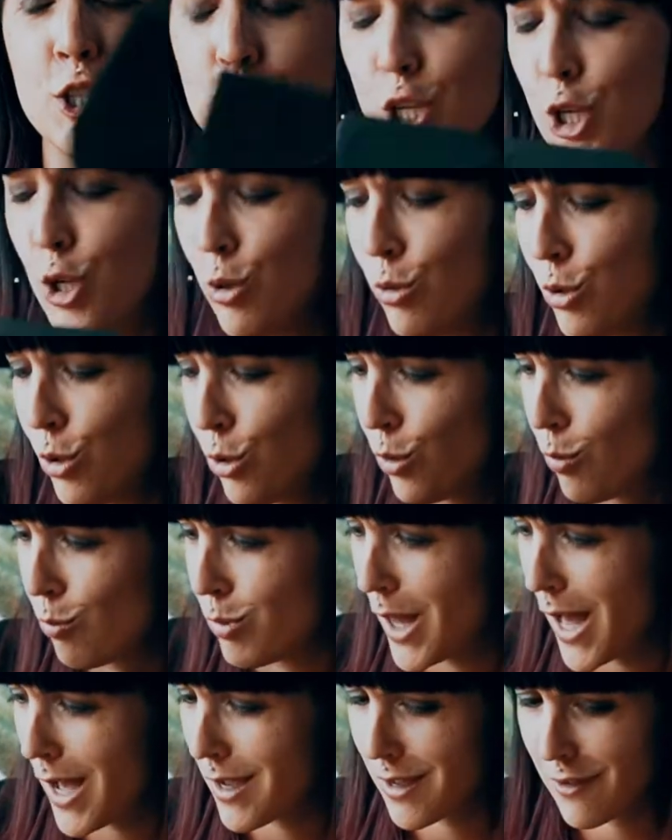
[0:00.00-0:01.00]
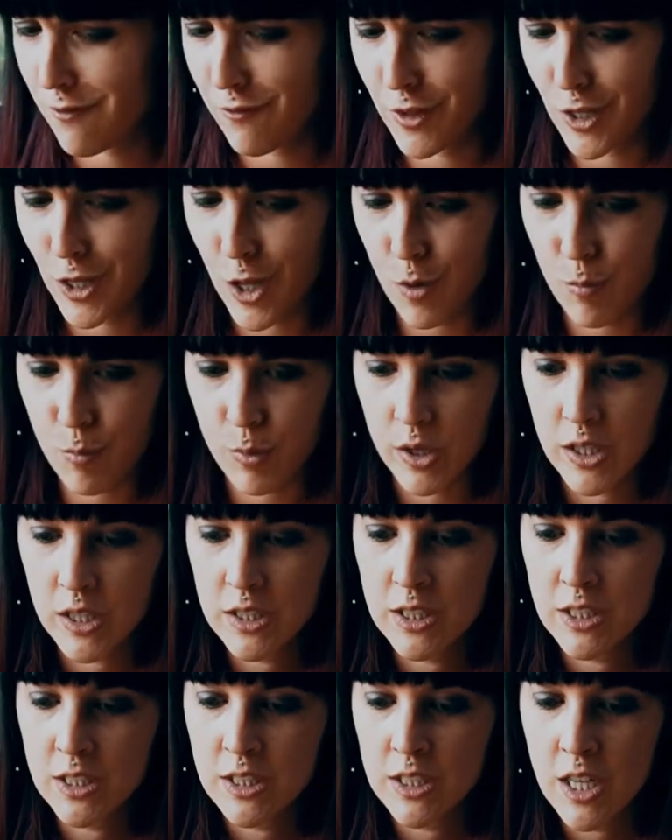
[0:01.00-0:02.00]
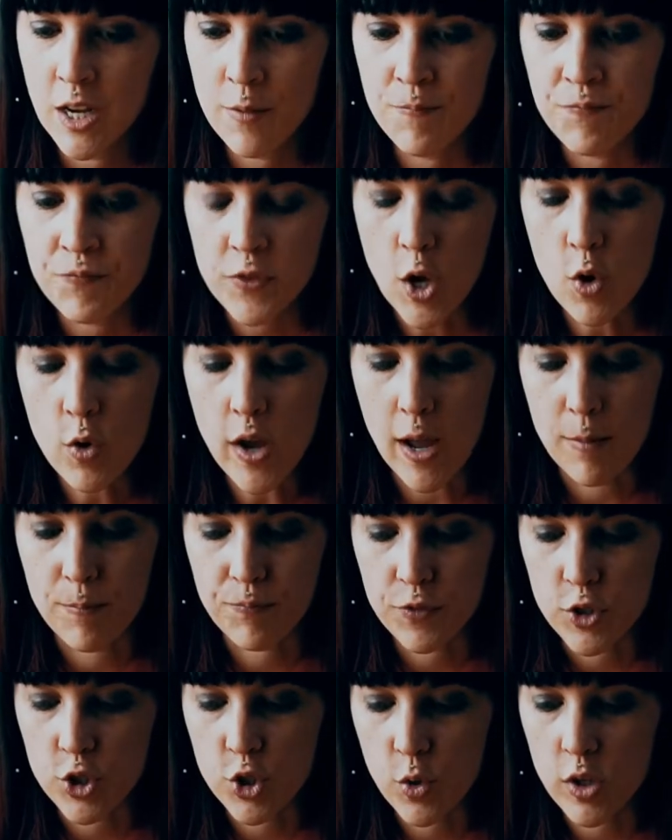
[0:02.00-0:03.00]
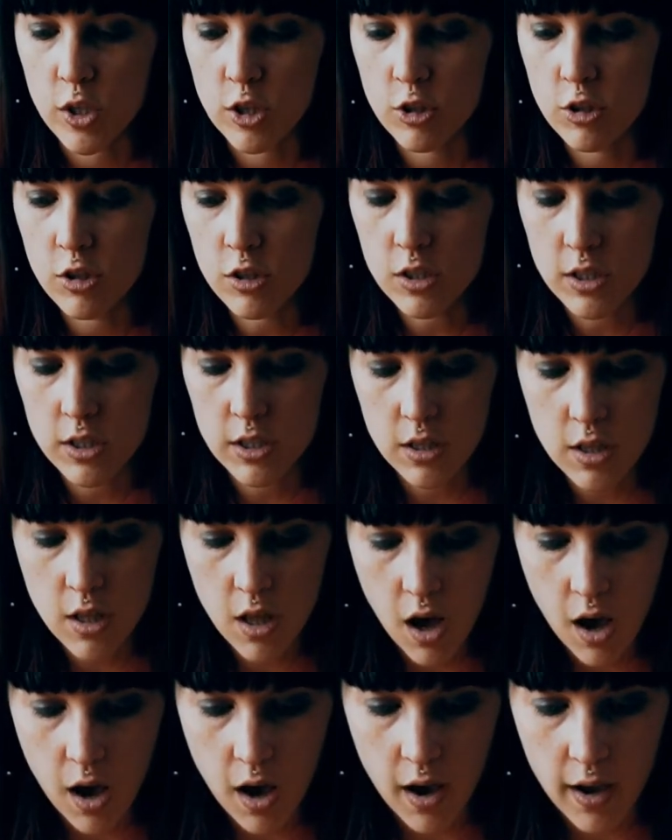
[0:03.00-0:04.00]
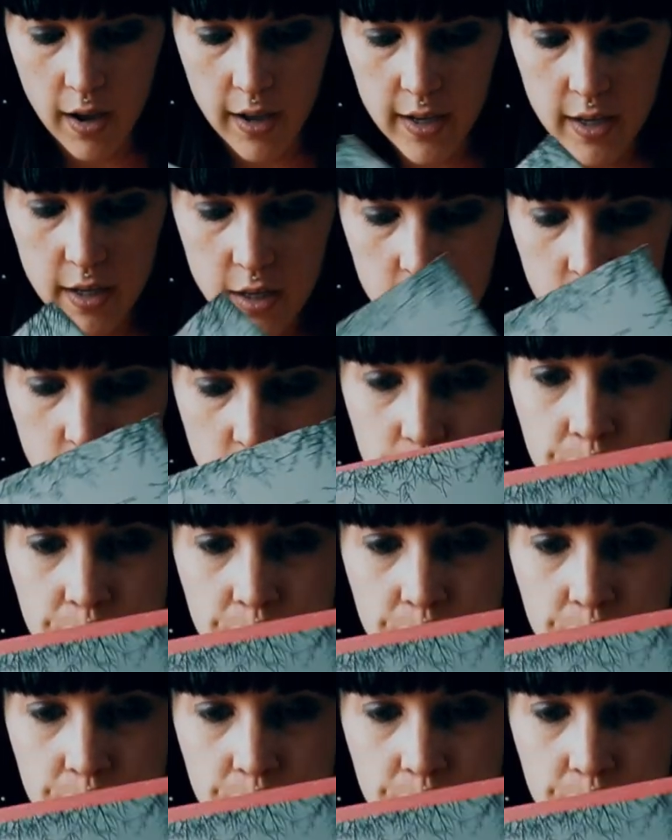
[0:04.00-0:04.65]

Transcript: cute little black envelope. Okay, so it looks like